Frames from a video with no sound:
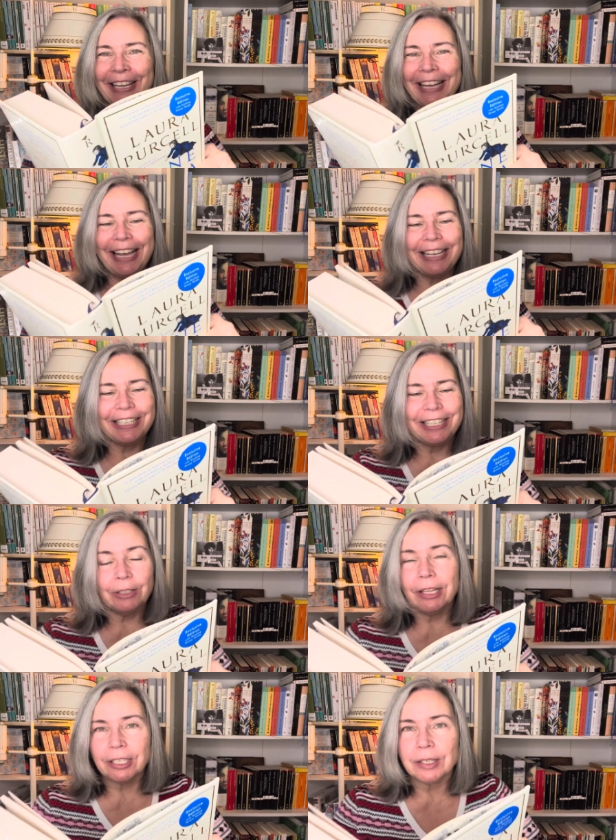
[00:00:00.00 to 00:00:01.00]
and
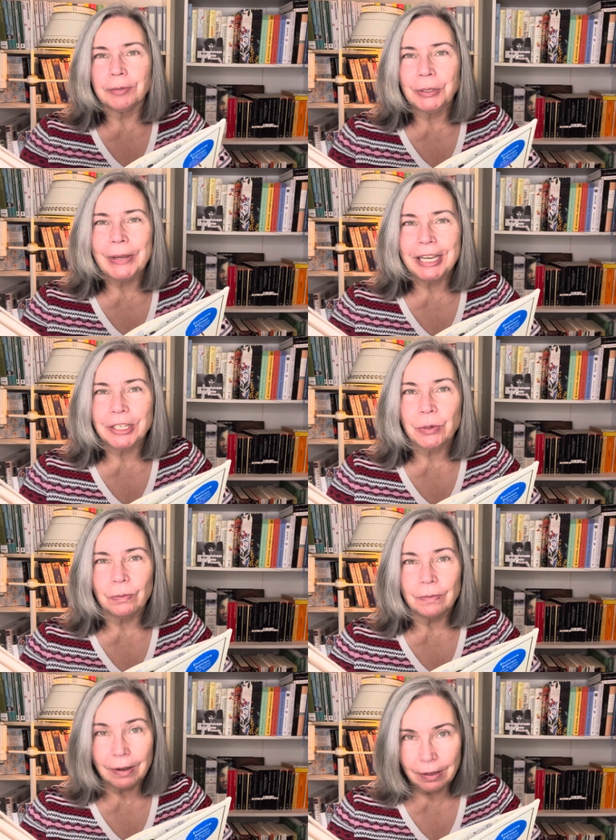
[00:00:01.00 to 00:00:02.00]
like W.H.
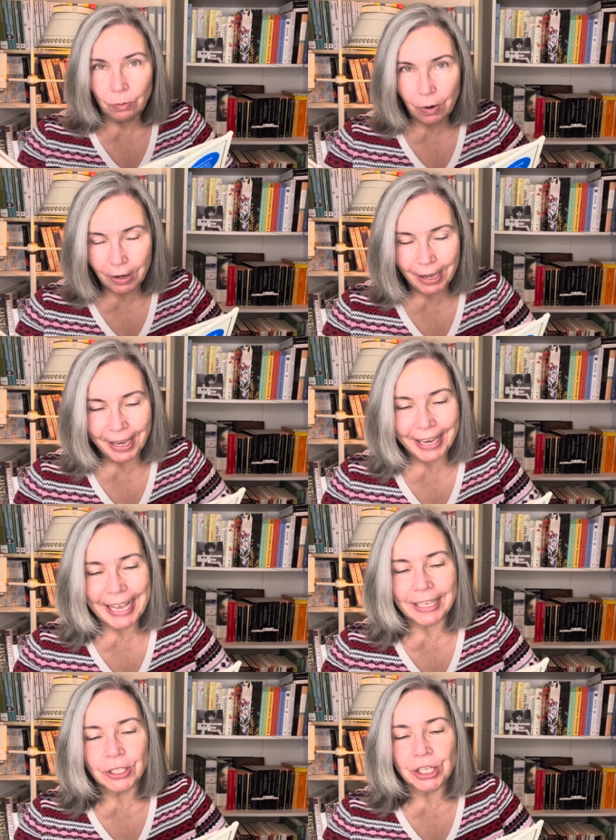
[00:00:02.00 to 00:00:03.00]
Y,
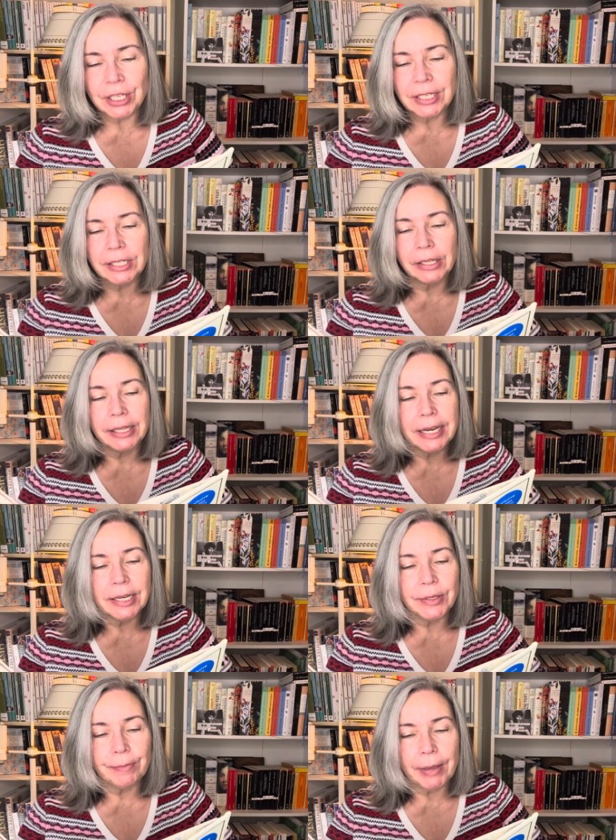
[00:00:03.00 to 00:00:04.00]
and she is a
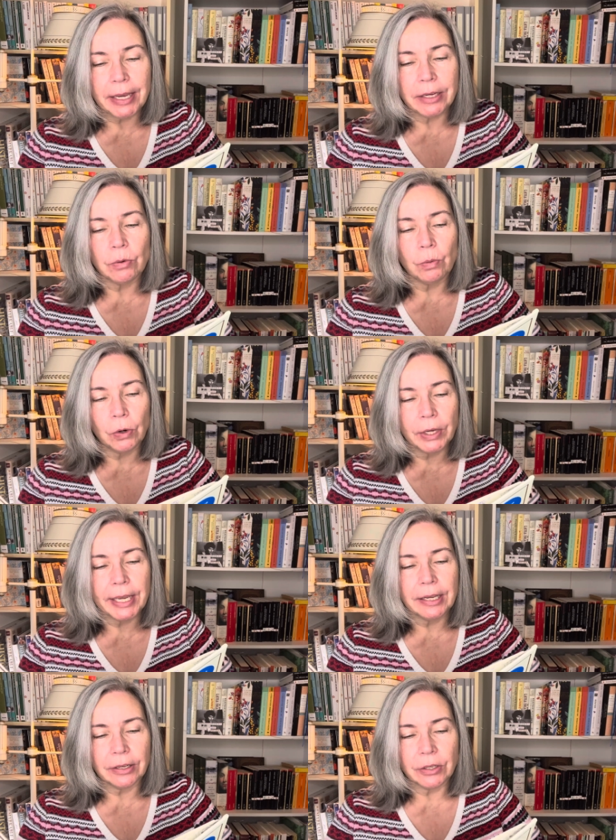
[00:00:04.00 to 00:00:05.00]
lady's maid
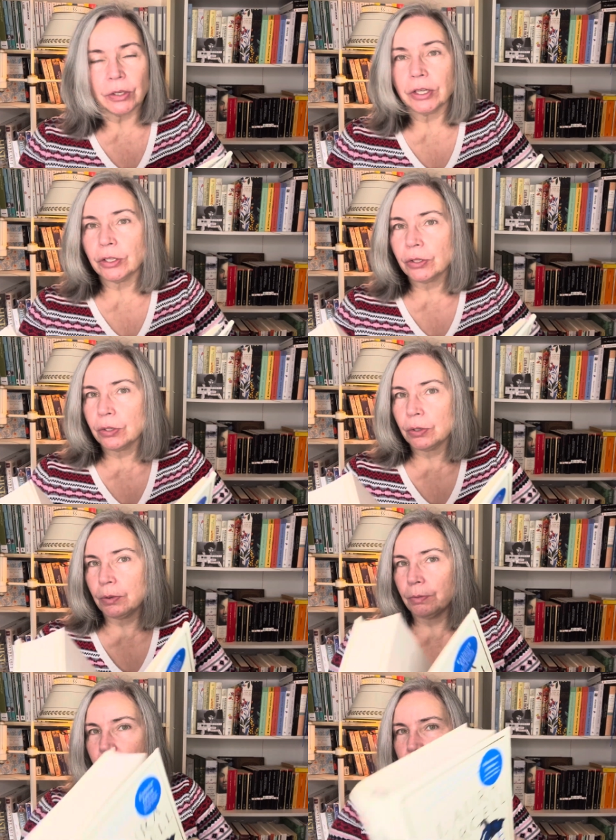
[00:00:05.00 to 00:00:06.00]
working under an
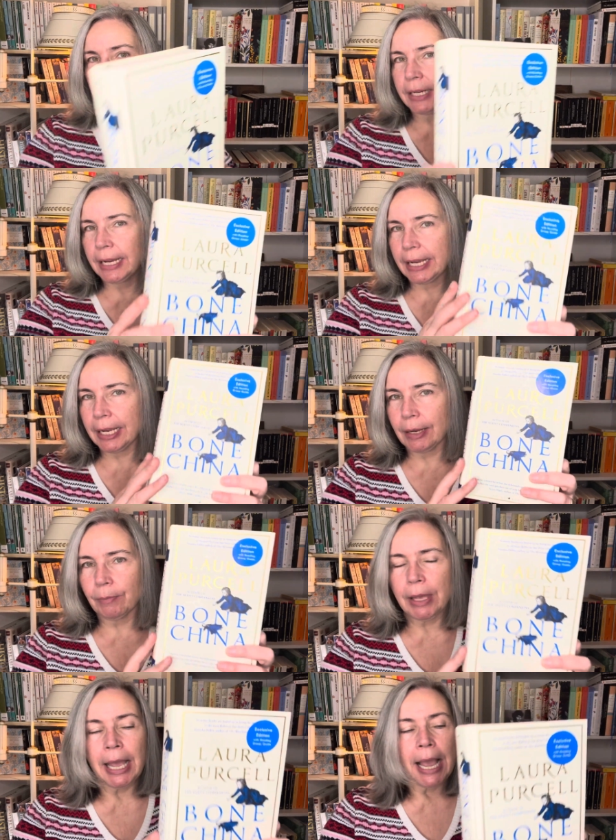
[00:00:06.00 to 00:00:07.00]
assumed
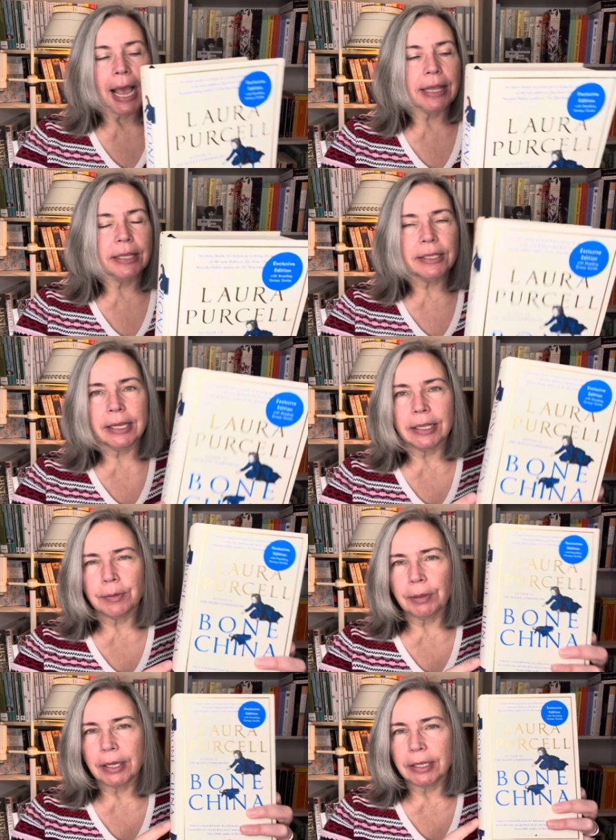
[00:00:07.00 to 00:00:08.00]
name. And this takes
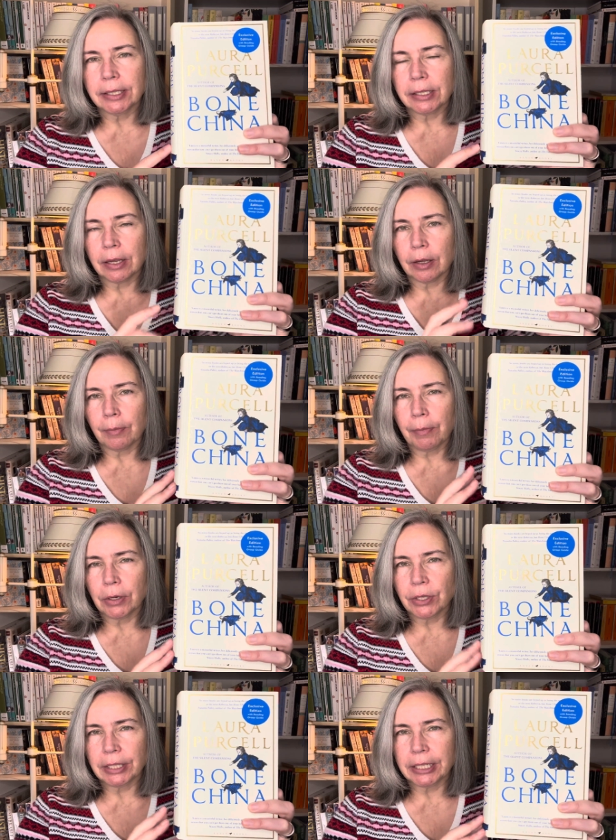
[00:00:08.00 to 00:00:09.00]
place um,
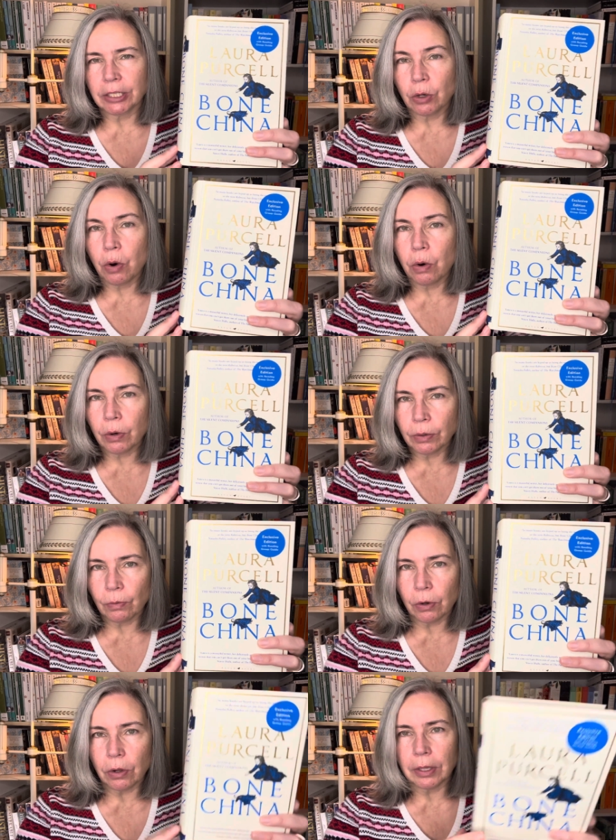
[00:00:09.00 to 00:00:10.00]
partially in
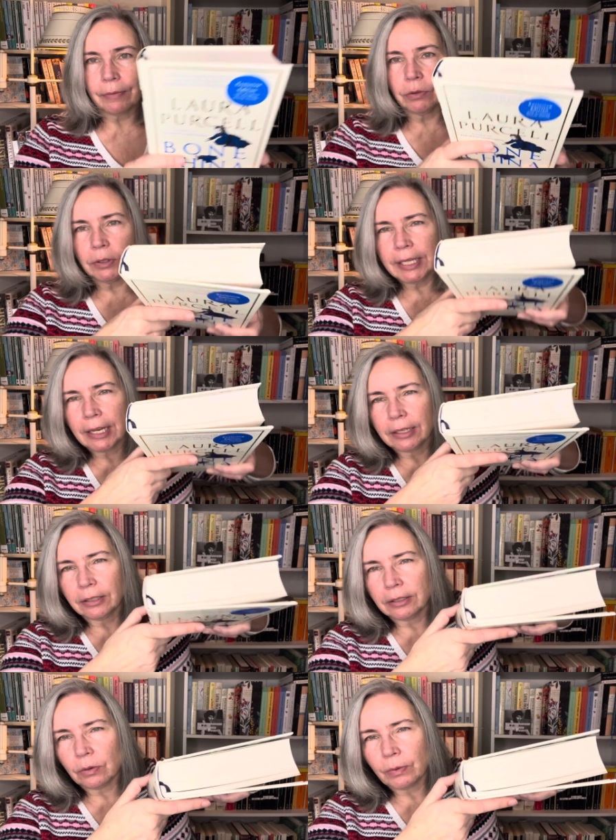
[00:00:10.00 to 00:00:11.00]
Cornwall. I've only gotten a
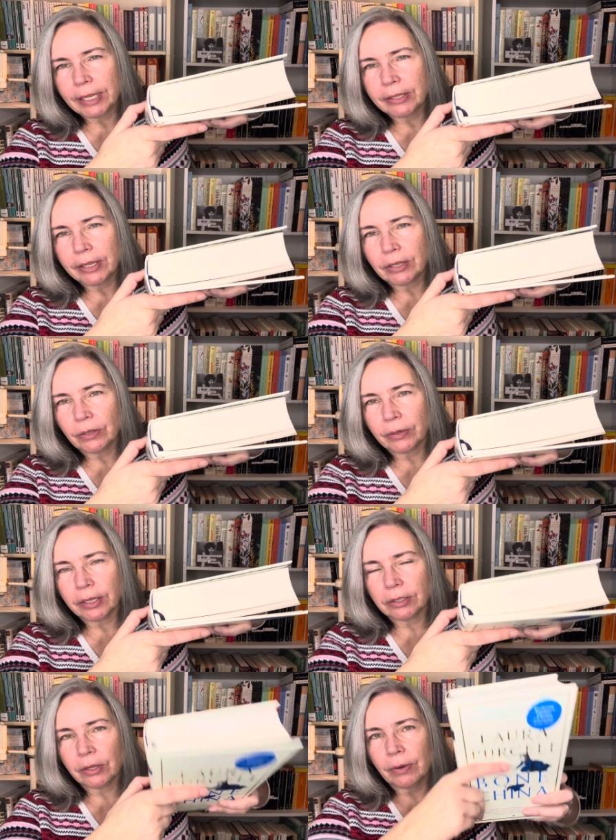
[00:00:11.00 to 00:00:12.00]
little ways into
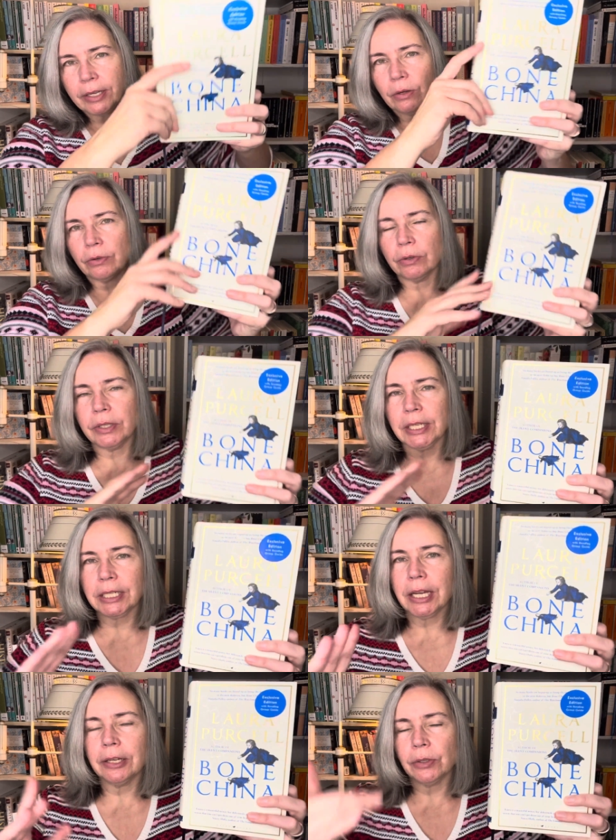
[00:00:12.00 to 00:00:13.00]
it, so I don't know the
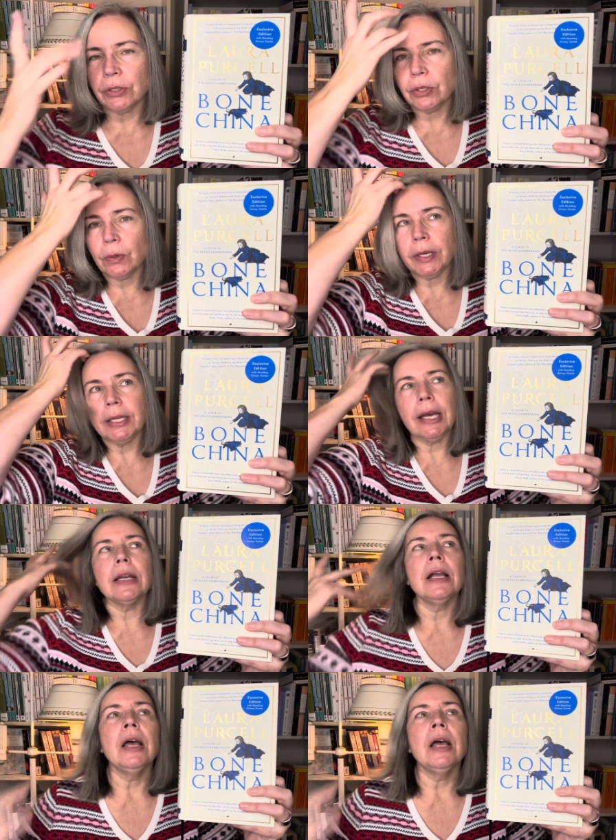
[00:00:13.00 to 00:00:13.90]
entire story yet.